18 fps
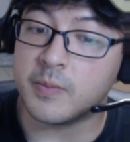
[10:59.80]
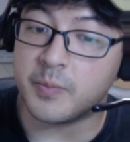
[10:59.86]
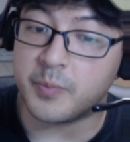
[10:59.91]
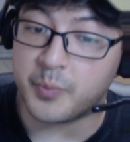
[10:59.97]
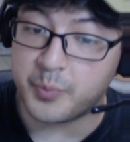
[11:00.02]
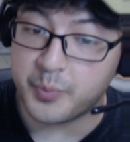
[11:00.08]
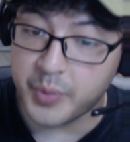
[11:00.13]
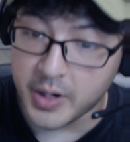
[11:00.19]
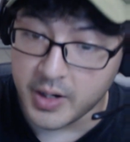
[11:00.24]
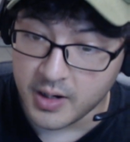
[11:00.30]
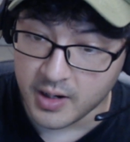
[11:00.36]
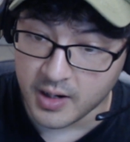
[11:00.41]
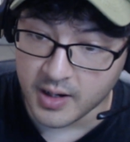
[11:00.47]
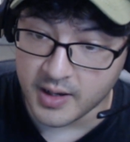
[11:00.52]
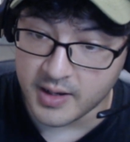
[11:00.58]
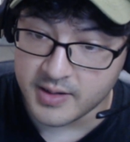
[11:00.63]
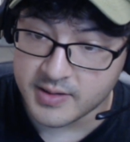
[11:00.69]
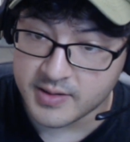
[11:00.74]

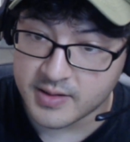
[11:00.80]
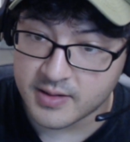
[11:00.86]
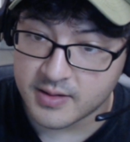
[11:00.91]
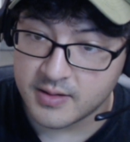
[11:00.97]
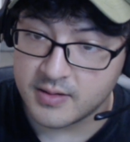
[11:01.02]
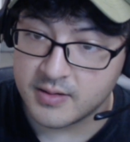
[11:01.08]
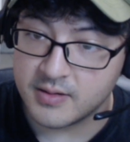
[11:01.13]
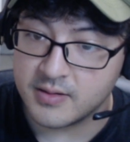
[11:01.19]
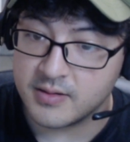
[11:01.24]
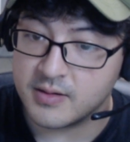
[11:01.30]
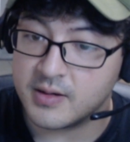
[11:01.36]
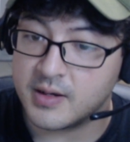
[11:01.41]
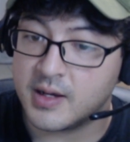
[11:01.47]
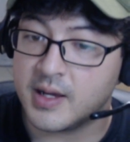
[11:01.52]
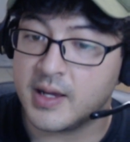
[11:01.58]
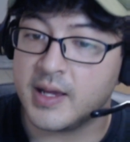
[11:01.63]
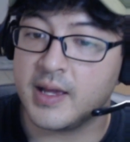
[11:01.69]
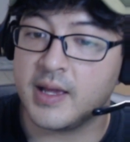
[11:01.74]
But
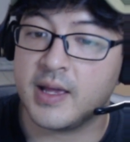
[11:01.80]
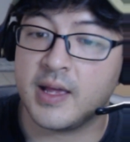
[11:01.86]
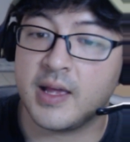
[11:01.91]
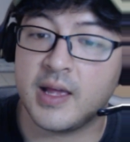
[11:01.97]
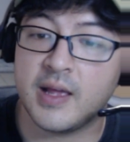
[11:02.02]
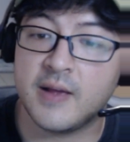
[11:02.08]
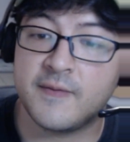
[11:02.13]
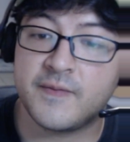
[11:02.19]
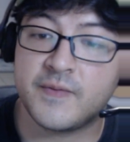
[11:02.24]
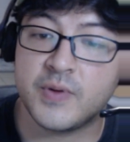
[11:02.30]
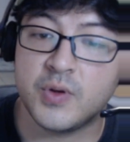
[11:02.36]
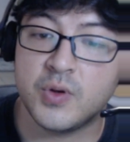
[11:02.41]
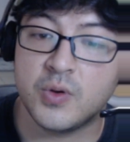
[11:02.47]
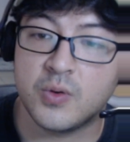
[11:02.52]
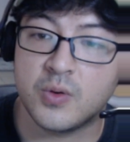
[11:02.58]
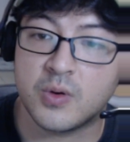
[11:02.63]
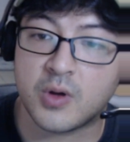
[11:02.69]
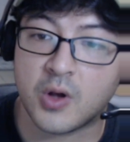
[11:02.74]
if
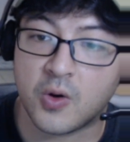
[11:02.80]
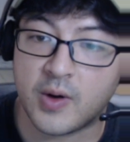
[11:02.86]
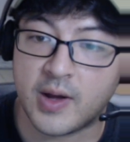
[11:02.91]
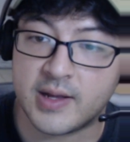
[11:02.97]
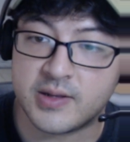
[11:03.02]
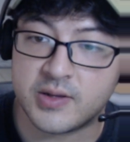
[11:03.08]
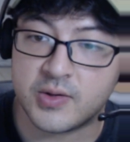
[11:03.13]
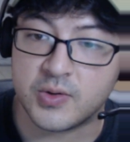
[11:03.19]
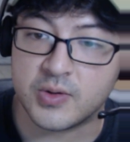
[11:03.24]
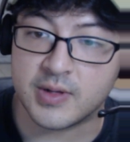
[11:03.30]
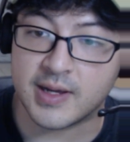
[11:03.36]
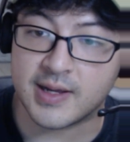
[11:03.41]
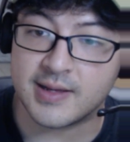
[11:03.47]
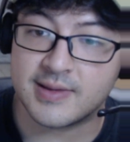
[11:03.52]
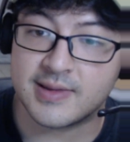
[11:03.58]
you go at to like the